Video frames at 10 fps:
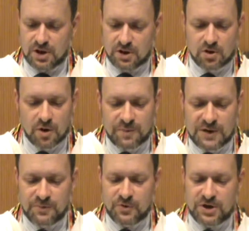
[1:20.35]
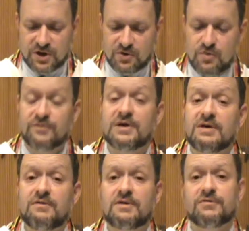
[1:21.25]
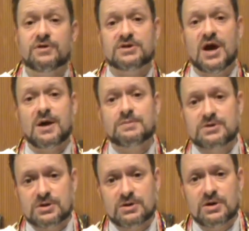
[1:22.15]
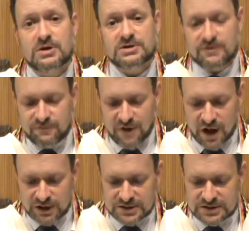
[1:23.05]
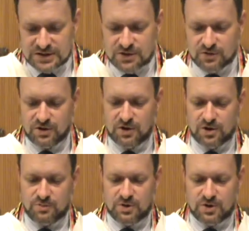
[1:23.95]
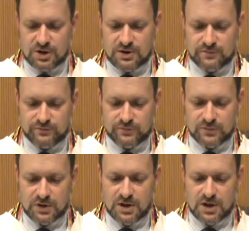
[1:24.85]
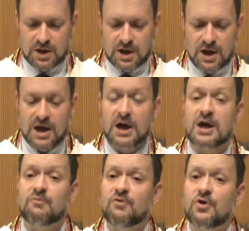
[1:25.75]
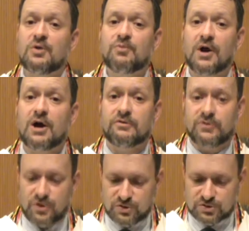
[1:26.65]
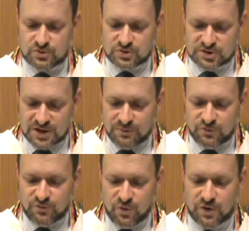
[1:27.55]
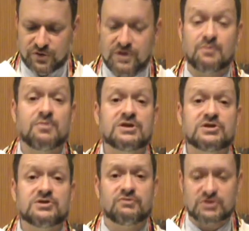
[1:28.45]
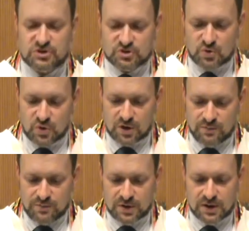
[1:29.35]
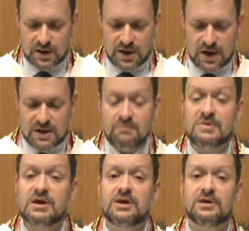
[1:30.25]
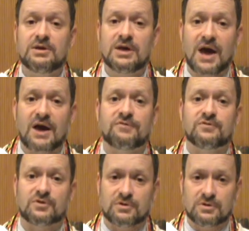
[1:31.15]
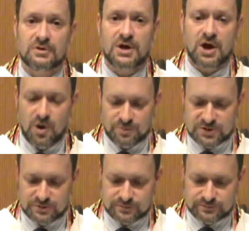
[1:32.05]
There are people here who have given of their time to volunteer in our community. And I am very proud of those who stepped forth in the midst of the storm and immediately after helped.